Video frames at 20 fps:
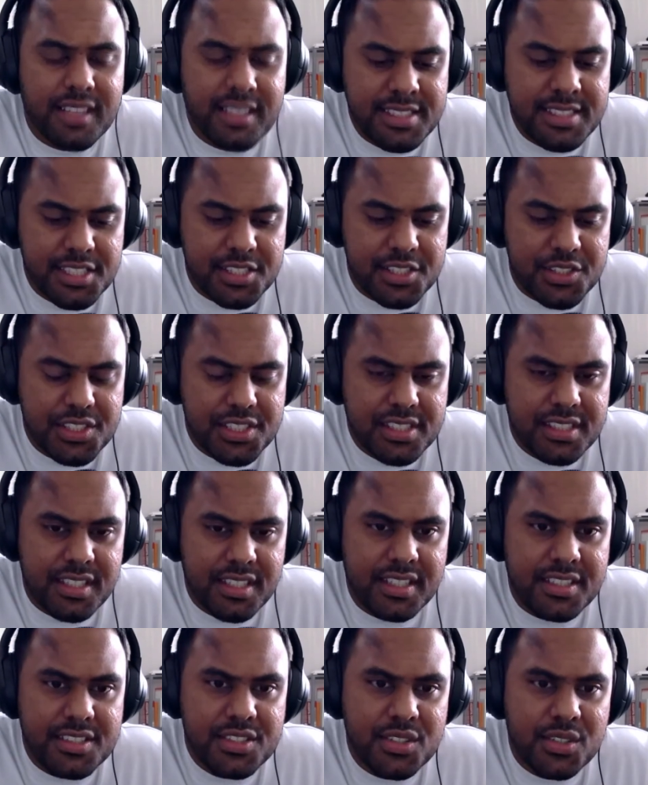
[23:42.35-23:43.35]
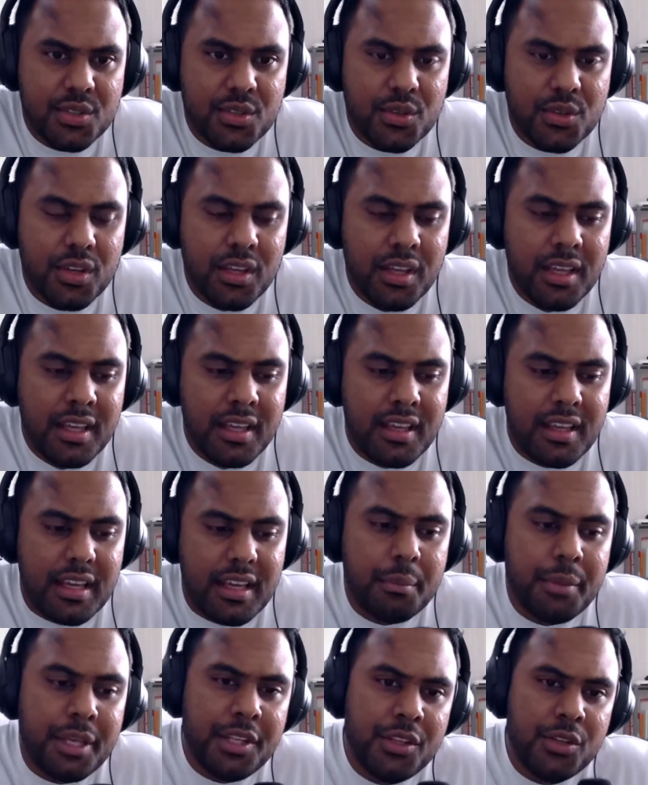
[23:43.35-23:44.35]
interesting. So, I
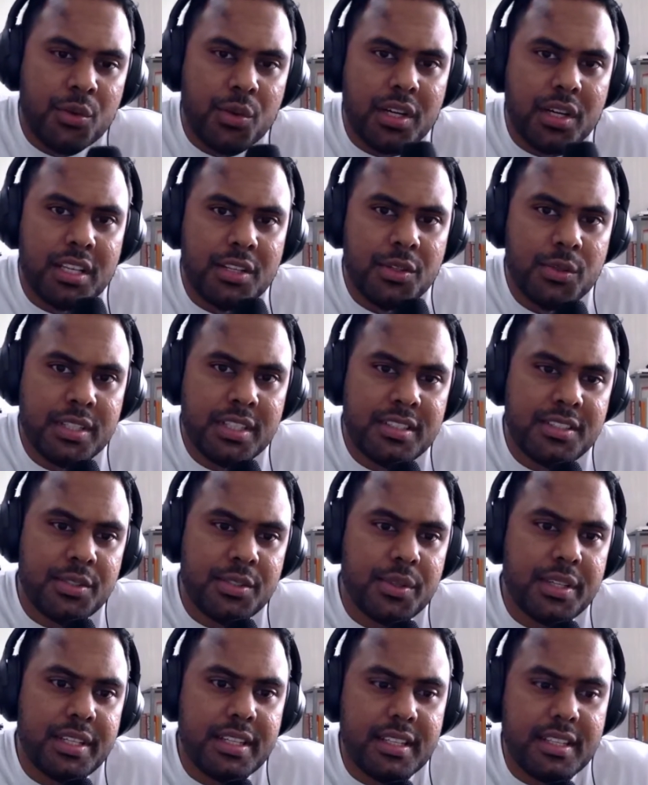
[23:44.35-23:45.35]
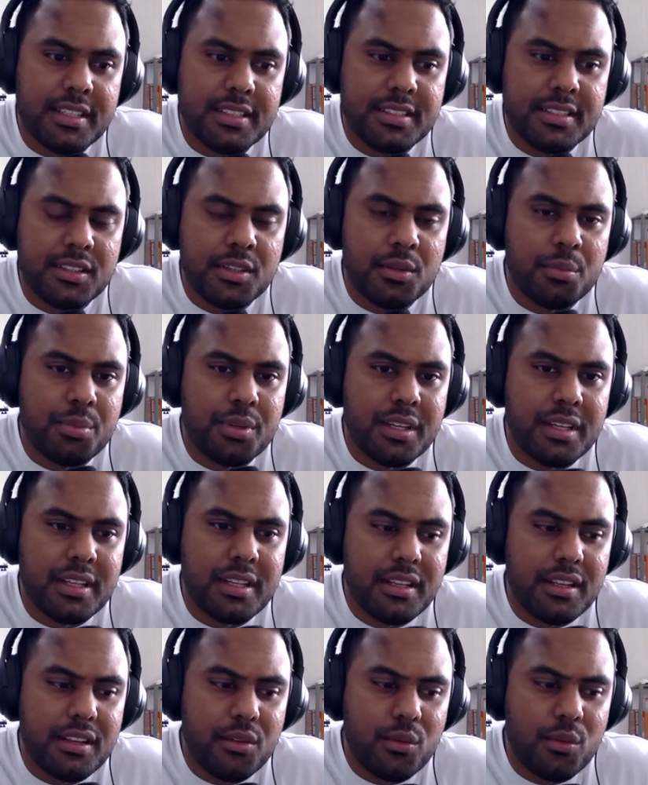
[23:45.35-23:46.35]
mean, you alluded to it a little, but
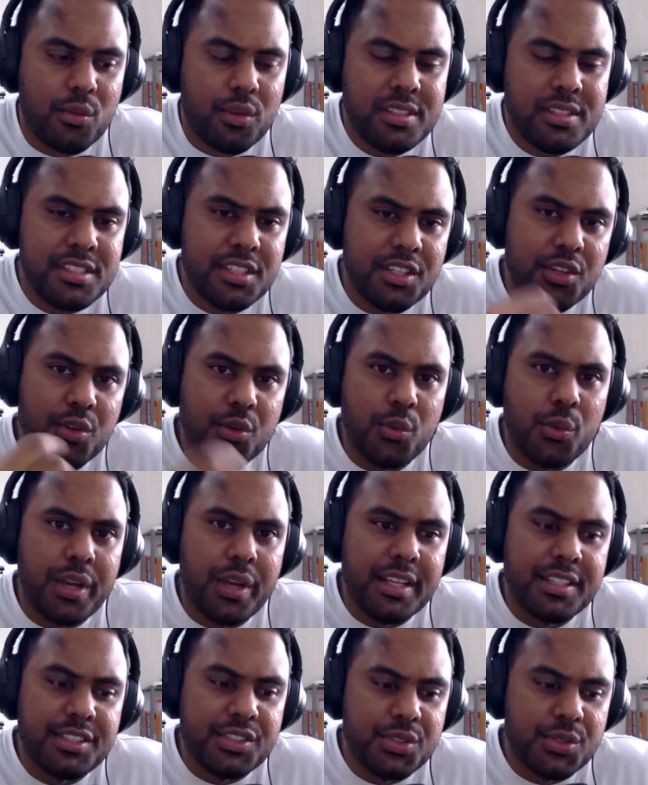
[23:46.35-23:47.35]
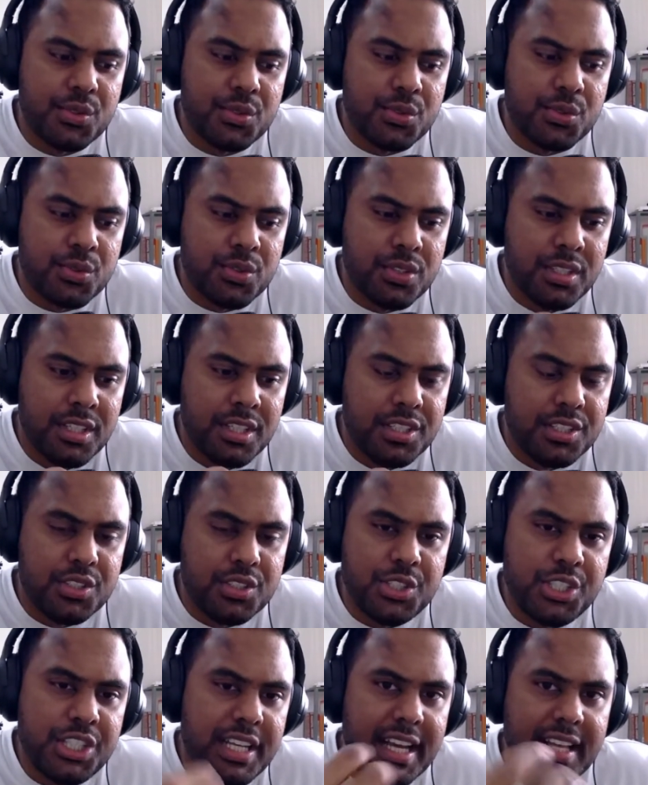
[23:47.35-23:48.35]
what's a good way to
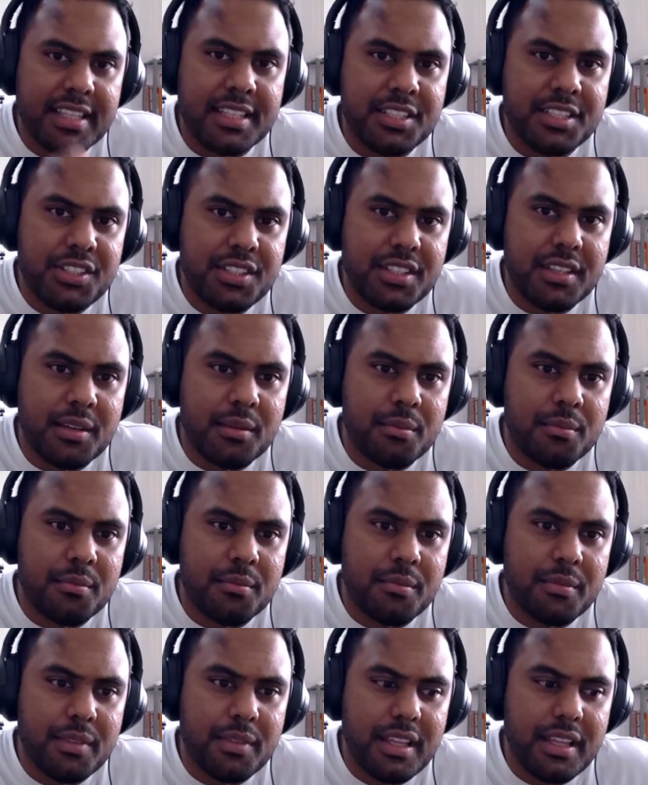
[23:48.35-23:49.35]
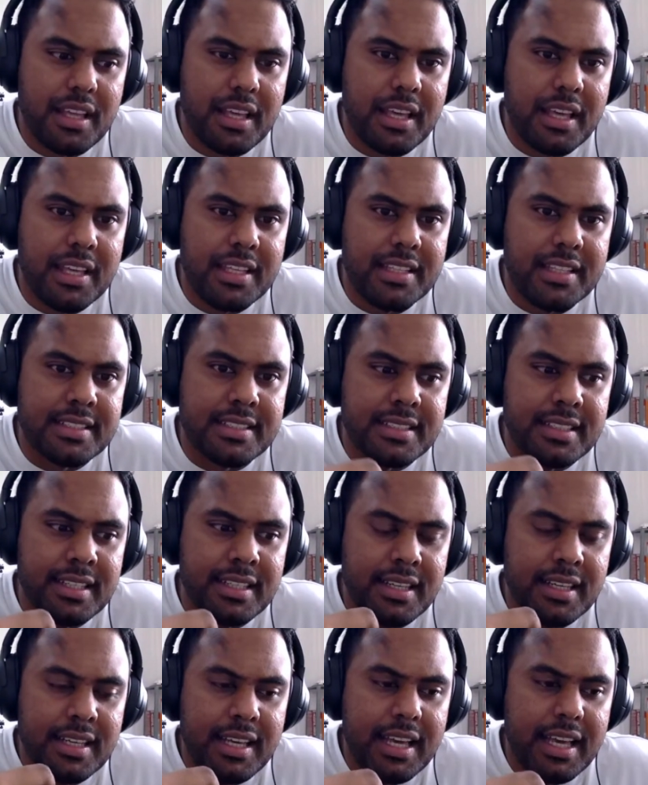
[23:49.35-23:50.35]
challenge them and
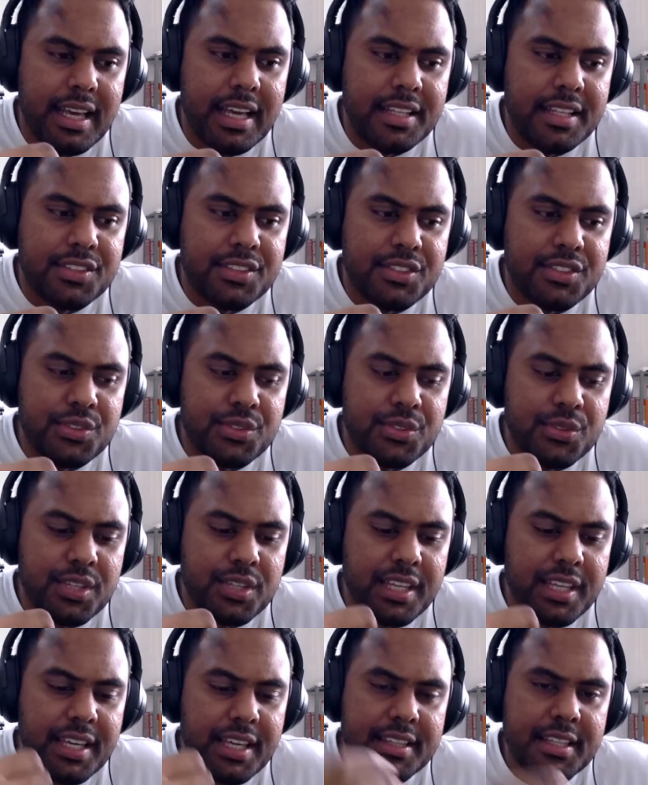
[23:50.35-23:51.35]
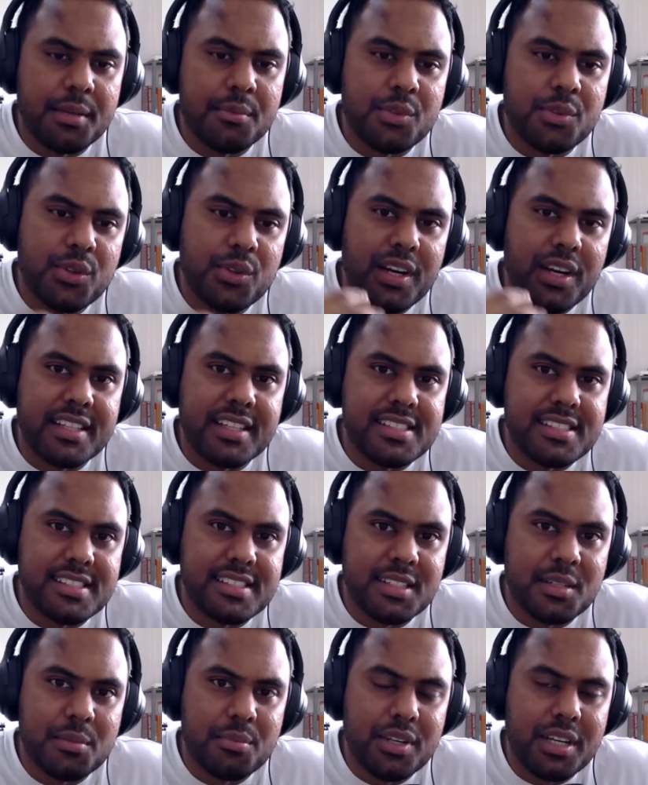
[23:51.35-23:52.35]
to get them to
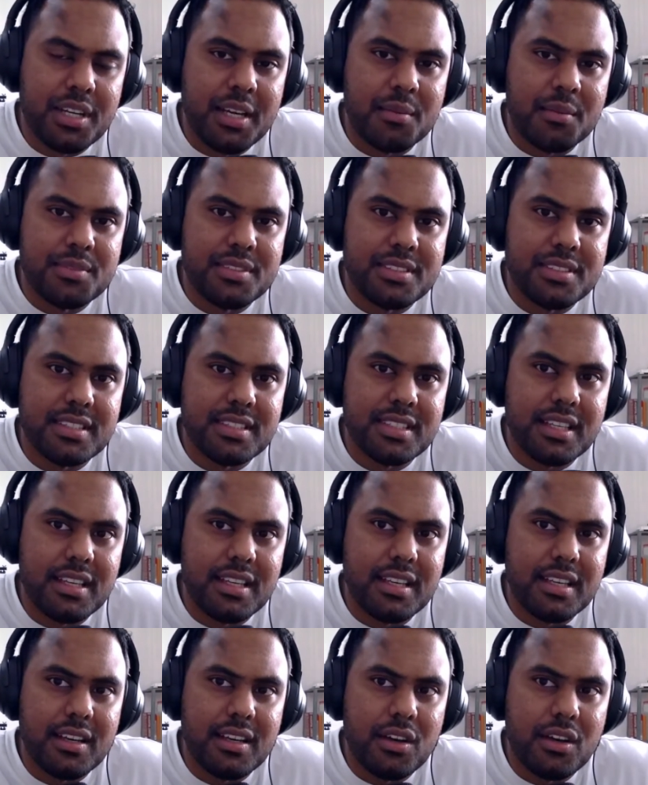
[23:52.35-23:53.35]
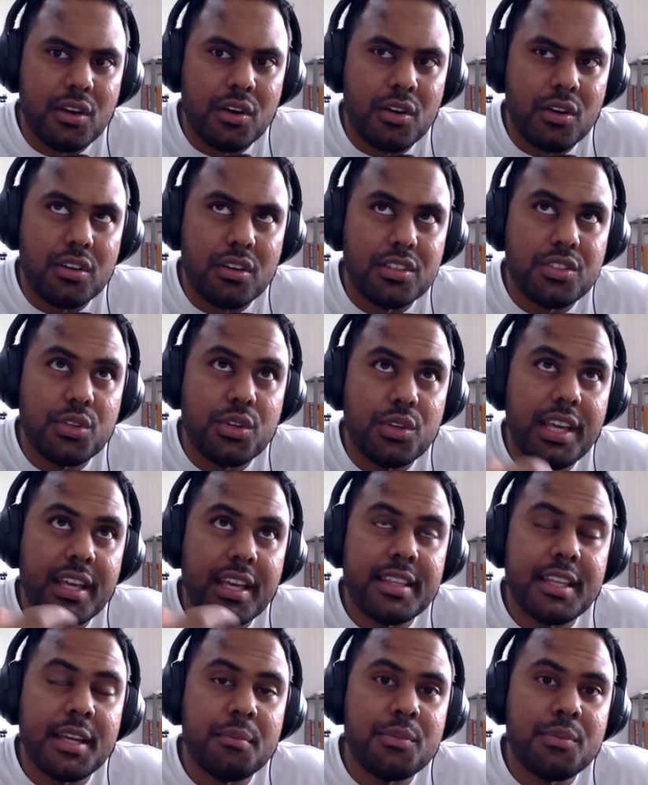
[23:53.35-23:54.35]
answer, perhaps, or to
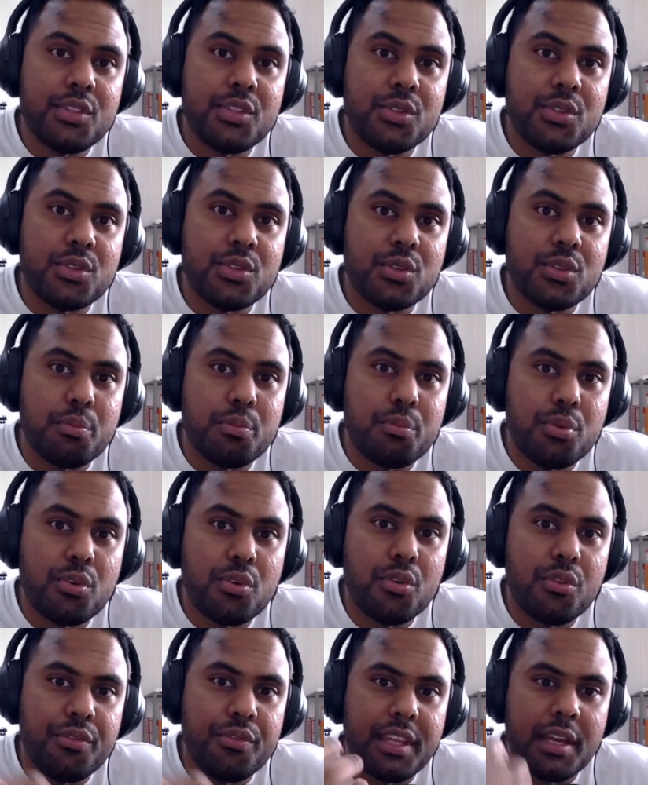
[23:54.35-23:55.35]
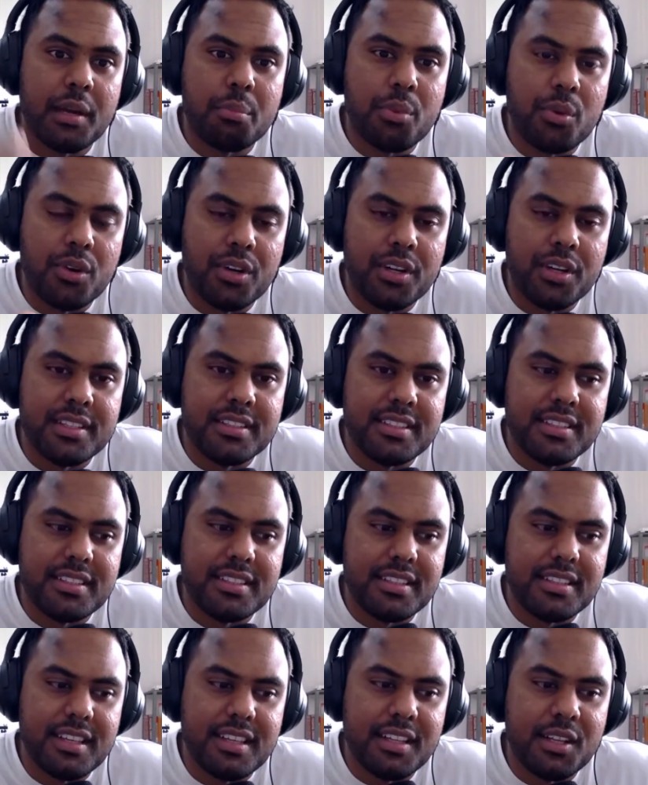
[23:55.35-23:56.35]
get them to prove their point
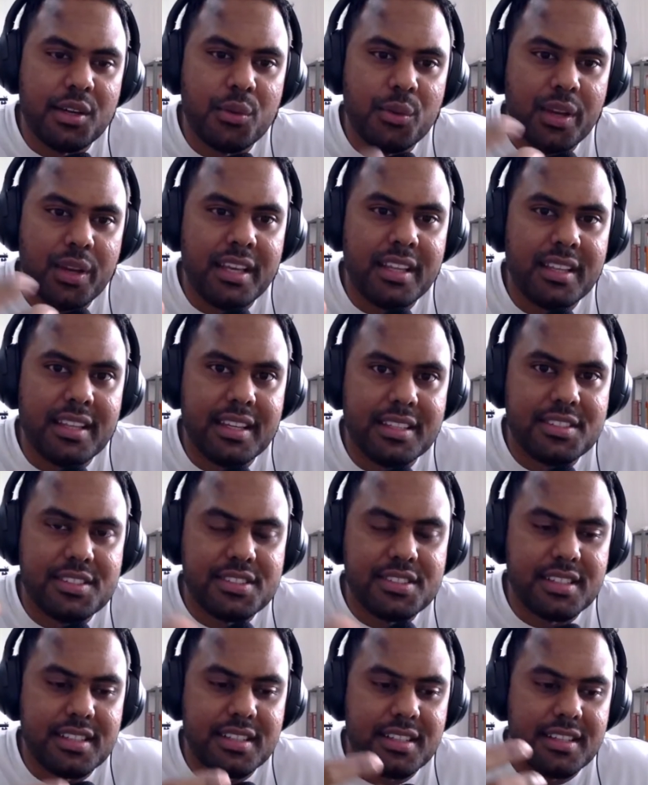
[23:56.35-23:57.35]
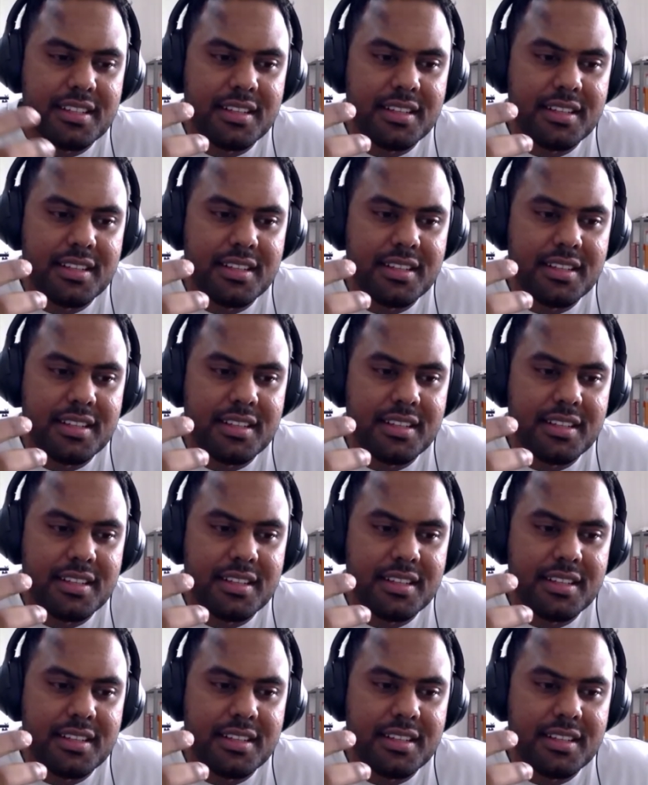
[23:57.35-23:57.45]
in a way that's, I